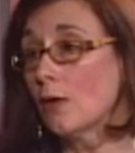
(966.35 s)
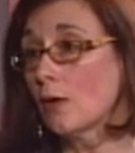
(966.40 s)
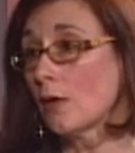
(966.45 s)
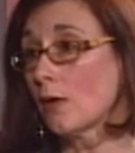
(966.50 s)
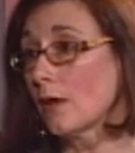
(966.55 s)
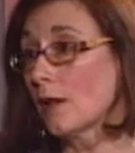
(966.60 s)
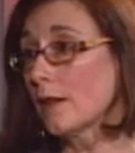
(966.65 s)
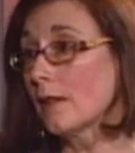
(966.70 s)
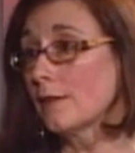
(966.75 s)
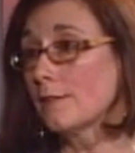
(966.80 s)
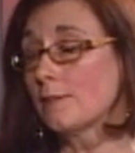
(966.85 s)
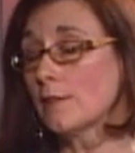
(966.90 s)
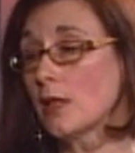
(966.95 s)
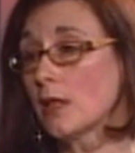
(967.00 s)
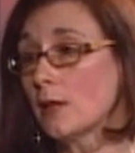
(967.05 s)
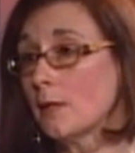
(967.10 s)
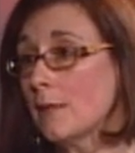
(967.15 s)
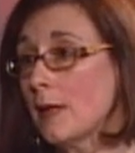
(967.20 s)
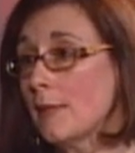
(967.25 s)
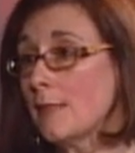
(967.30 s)
or
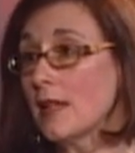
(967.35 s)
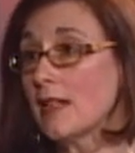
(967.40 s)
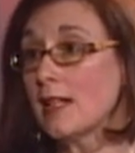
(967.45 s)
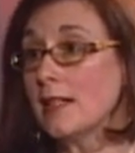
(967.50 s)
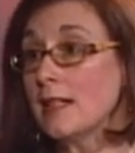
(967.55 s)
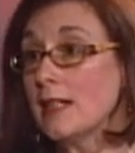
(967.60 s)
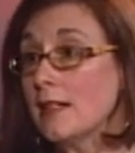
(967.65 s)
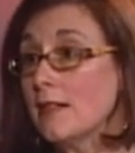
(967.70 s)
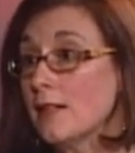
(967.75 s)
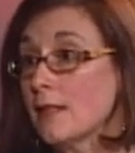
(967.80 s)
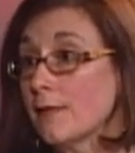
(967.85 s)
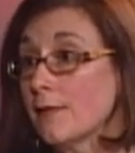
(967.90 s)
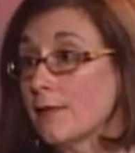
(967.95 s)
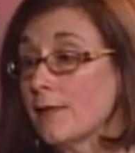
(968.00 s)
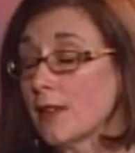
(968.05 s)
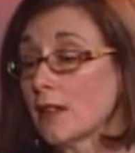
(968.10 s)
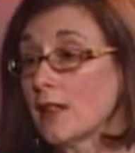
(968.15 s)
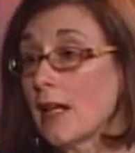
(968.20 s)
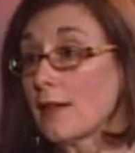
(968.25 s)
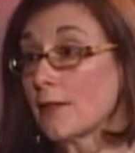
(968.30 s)
you know maybe they need to
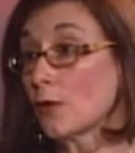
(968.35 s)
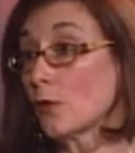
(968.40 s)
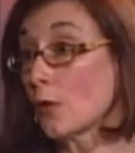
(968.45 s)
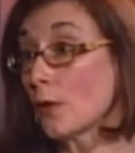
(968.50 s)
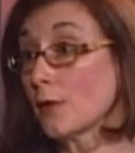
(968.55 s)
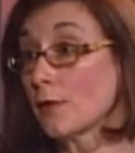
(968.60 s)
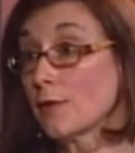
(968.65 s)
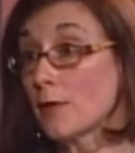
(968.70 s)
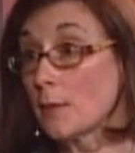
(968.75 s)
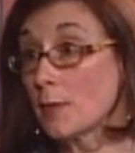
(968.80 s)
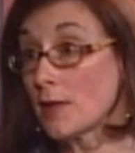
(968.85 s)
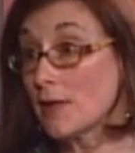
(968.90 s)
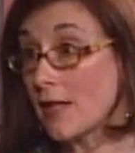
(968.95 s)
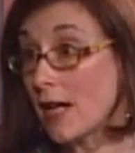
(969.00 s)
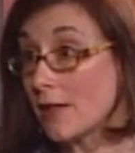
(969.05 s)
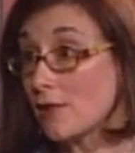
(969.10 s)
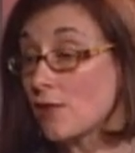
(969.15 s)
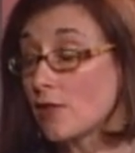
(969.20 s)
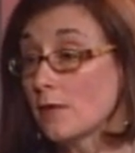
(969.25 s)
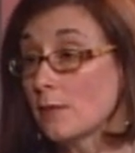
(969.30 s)
fill out an order for
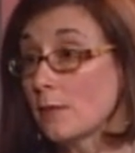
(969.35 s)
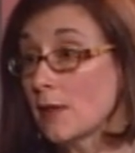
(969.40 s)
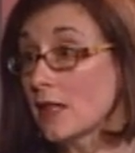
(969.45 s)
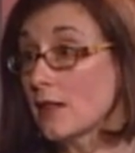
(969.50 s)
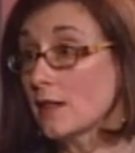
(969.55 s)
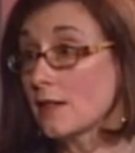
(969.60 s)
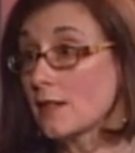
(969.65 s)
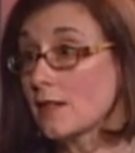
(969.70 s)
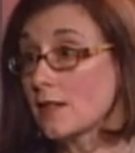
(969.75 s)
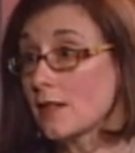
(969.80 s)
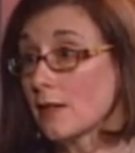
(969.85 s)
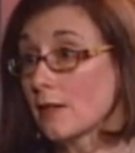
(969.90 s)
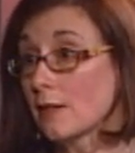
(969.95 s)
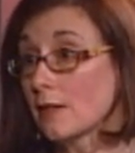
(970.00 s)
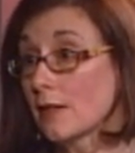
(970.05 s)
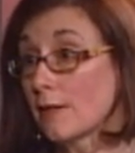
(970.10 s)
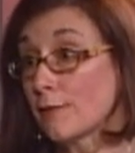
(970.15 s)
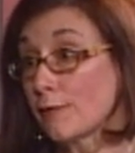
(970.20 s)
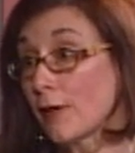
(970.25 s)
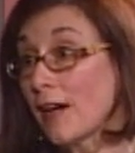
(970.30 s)
protection because
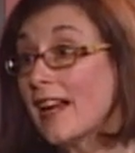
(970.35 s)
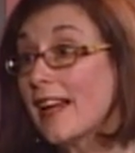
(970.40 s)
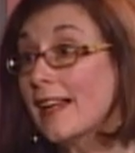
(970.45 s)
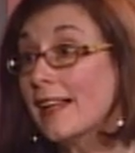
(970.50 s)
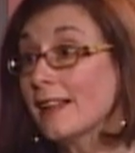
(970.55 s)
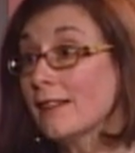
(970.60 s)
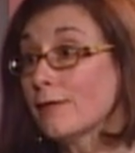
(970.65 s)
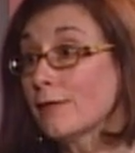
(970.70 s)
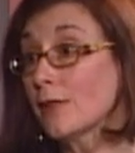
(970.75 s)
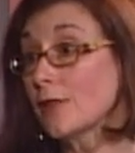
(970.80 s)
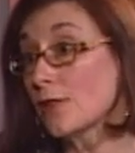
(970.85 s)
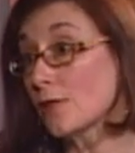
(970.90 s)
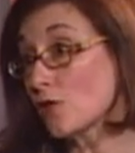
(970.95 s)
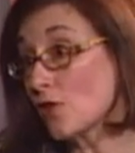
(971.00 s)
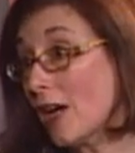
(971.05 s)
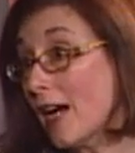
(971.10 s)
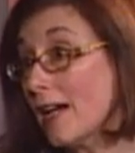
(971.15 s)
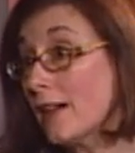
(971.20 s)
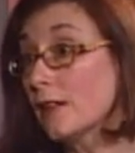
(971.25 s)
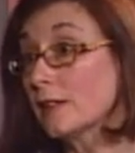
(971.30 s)
they're afraid for their
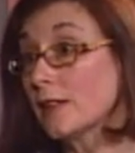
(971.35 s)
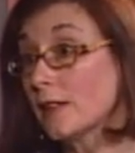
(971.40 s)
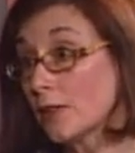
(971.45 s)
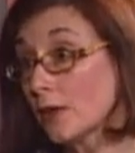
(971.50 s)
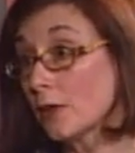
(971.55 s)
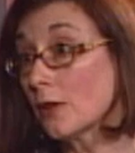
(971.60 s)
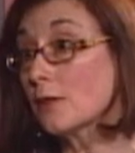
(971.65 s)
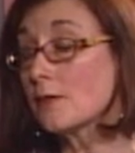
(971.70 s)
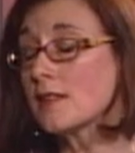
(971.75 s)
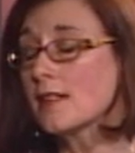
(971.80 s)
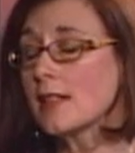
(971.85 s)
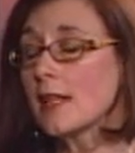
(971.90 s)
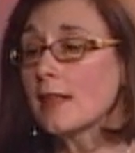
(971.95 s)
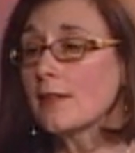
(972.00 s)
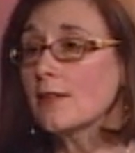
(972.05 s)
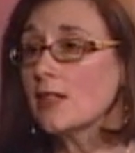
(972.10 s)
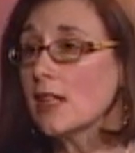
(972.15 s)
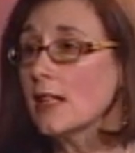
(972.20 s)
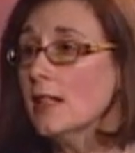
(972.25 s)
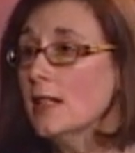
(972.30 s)
child and their own
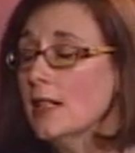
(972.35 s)
safety